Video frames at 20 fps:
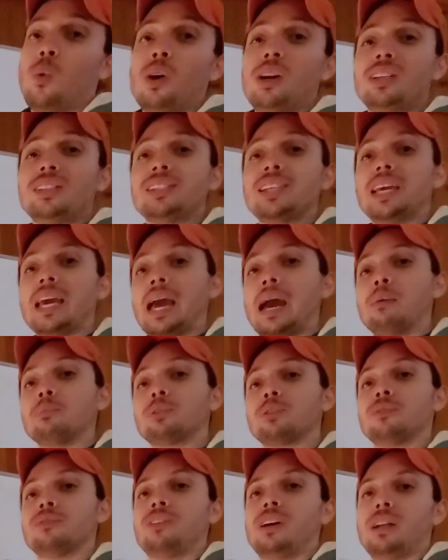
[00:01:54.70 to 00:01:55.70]
What is the
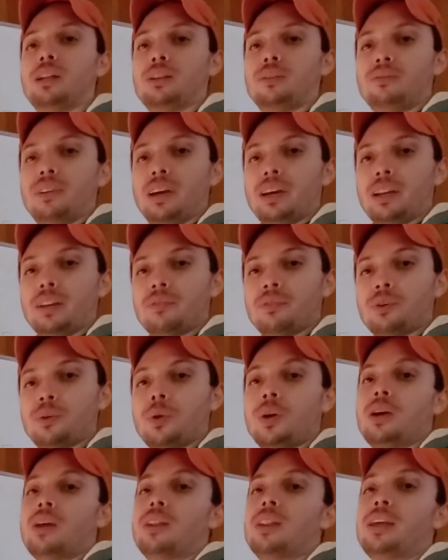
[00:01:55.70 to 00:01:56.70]
absolute value of negative 2?
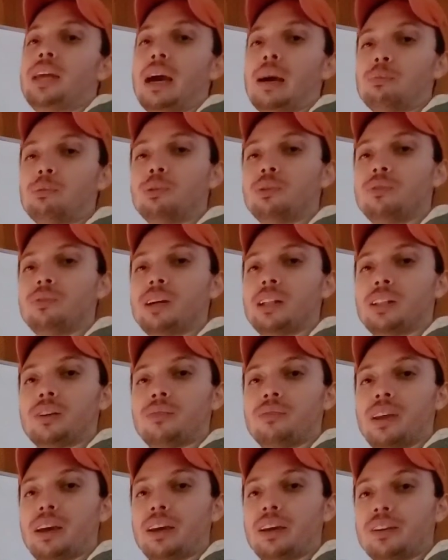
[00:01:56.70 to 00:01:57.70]
The absolute value
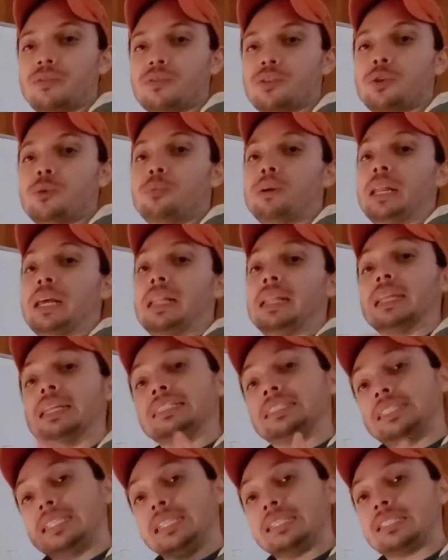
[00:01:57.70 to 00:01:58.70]
of negative 2, meaning the
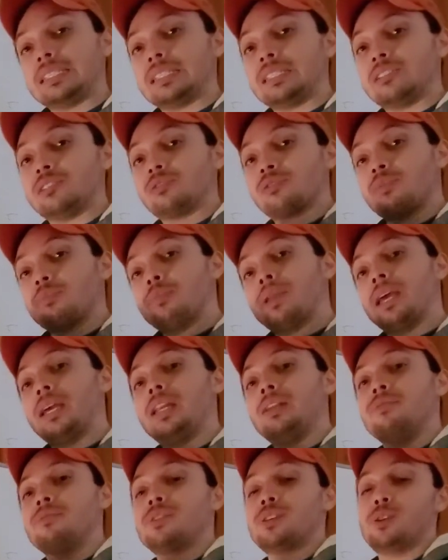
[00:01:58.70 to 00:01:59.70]
distance from
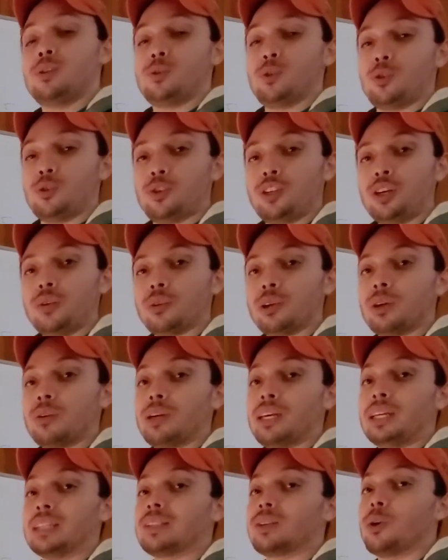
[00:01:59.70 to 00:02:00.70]
negative 2 to 0
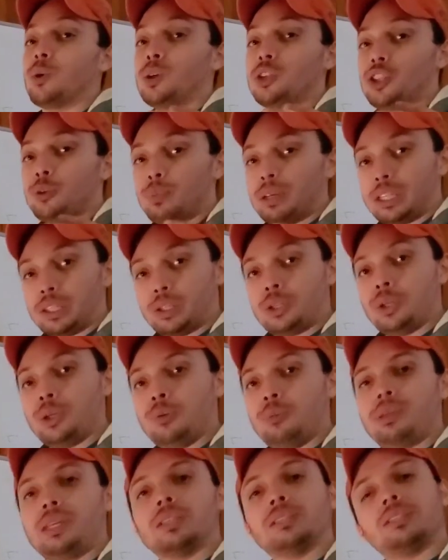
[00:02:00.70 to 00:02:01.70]
is going to be 2
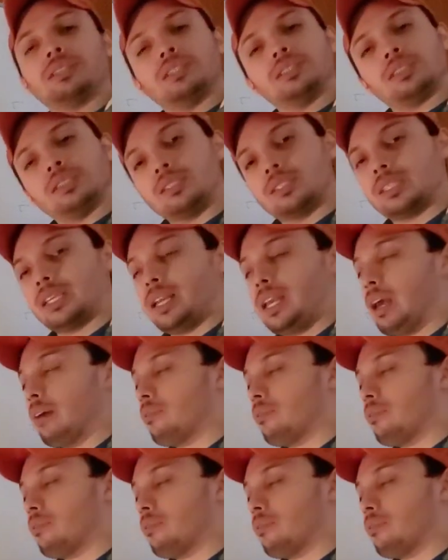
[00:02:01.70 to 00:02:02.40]
because distance can